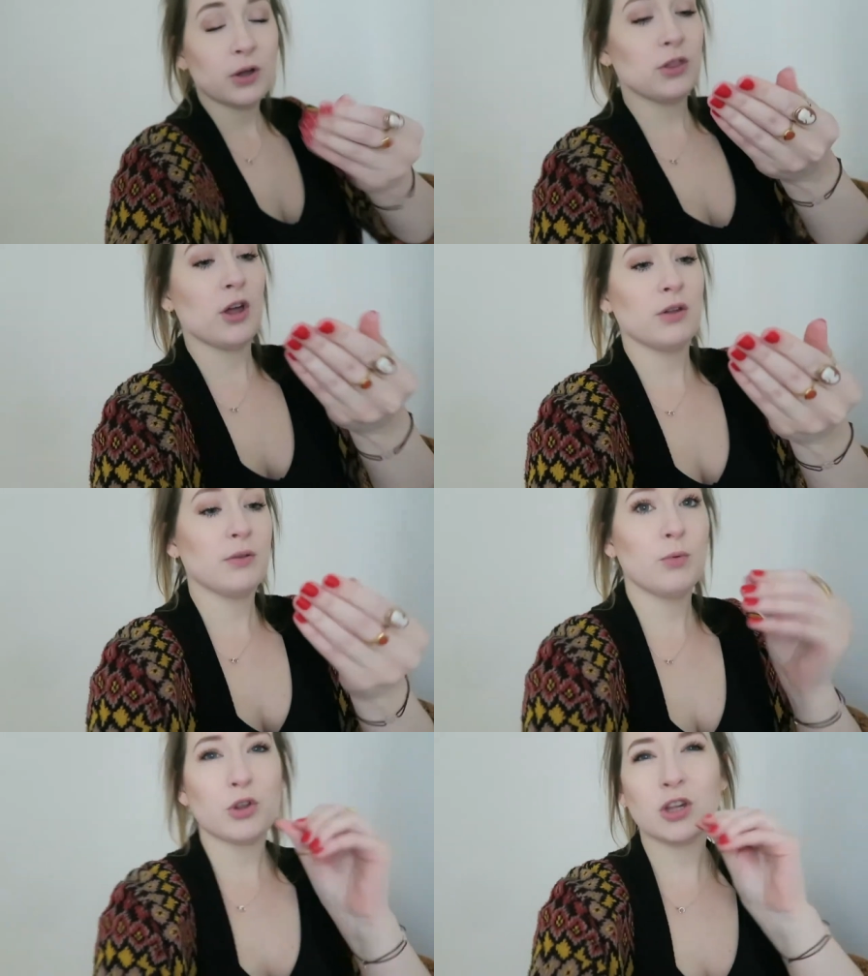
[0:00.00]
Although
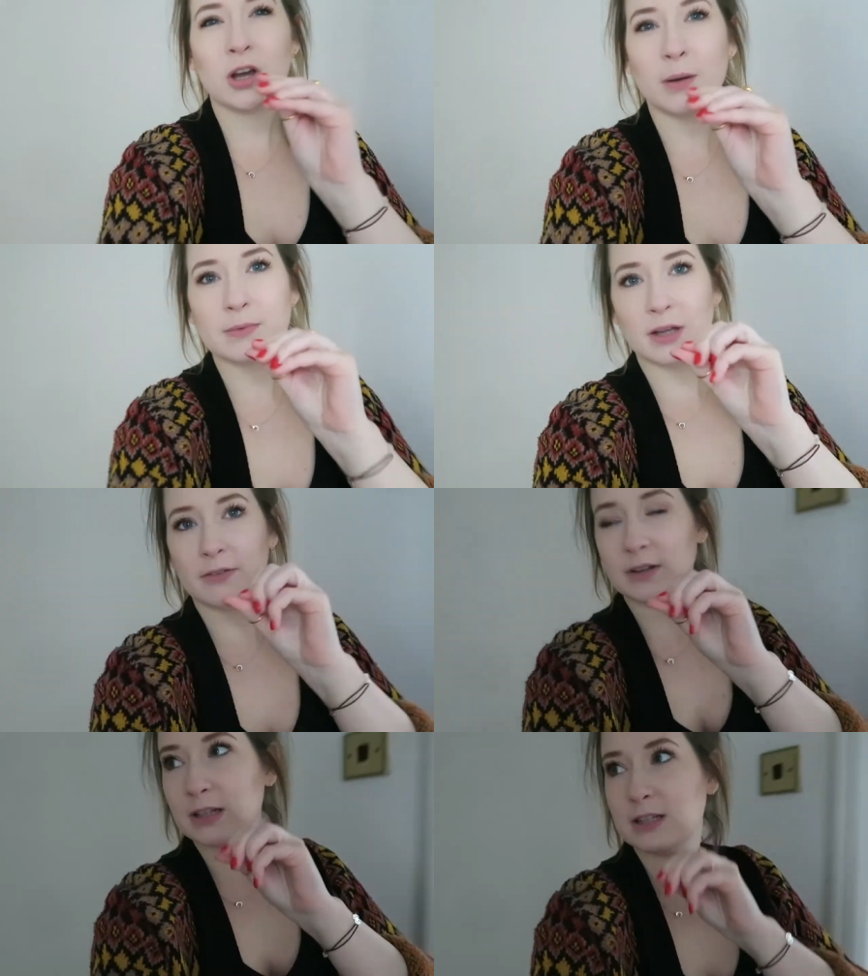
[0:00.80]
the washing up
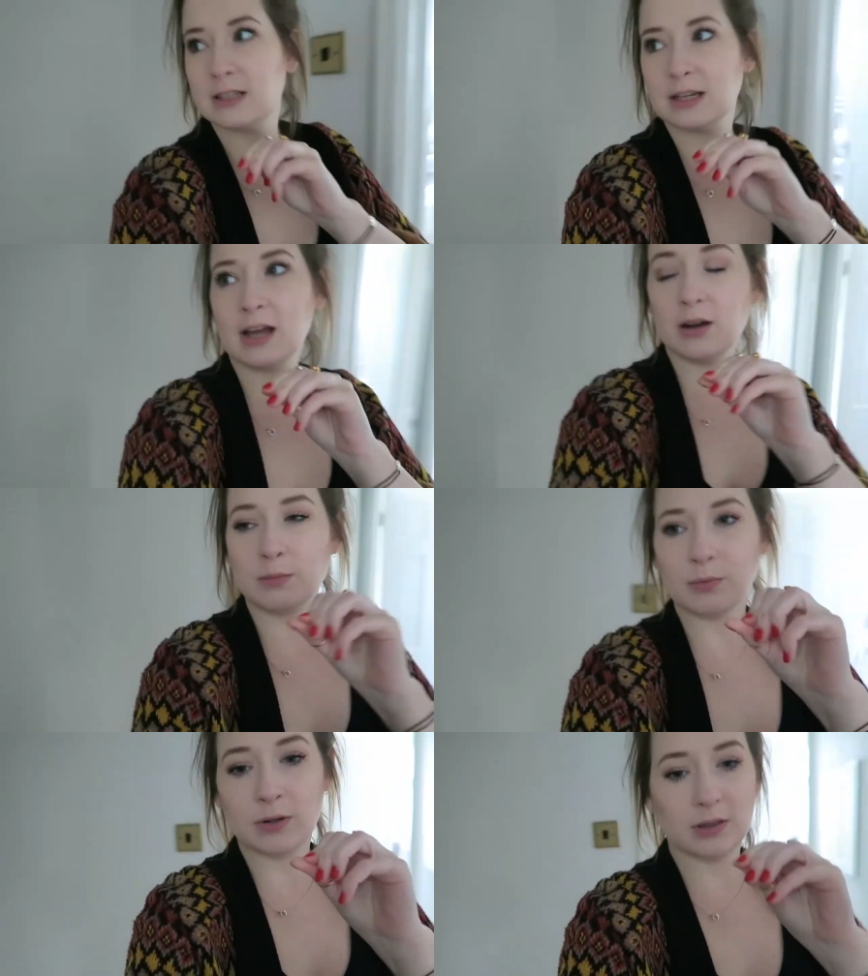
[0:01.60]
definitely didn't
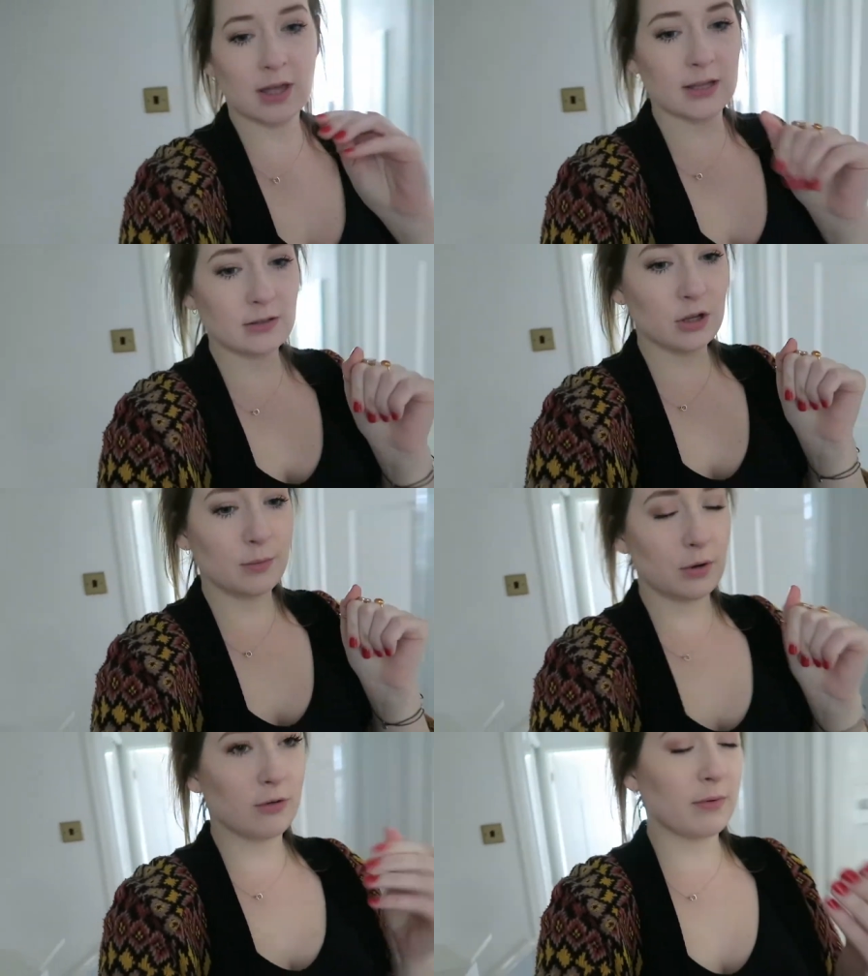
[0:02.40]
help with getting
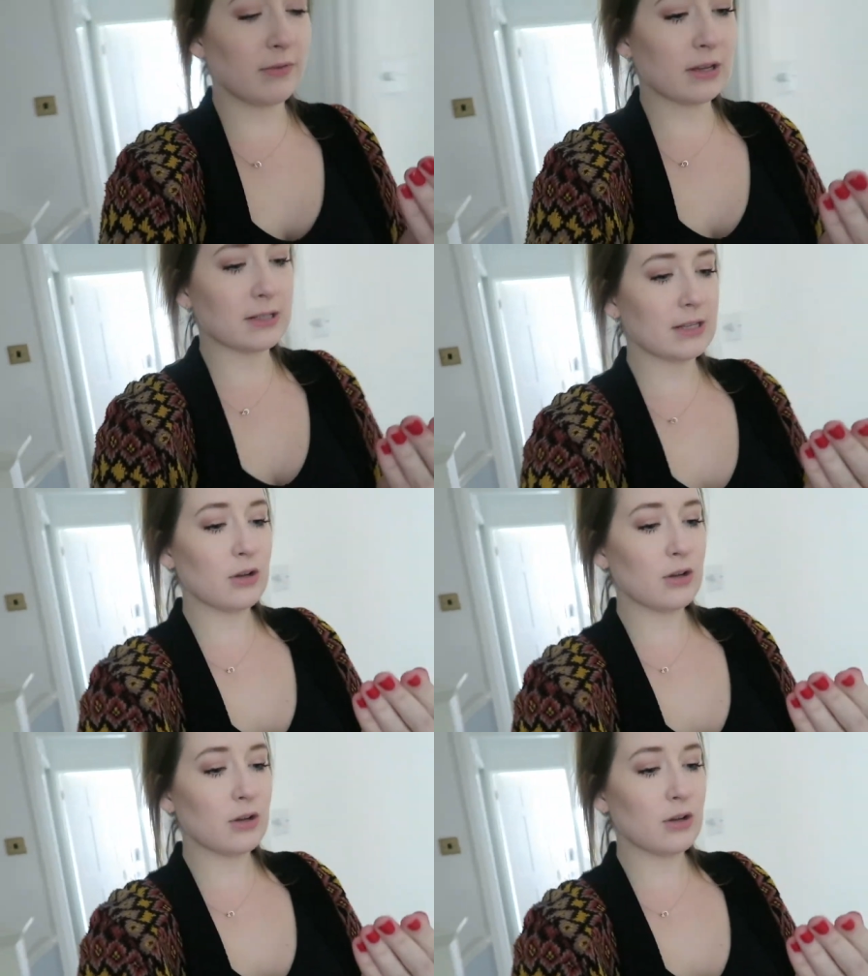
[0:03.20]
super glue off my fingers.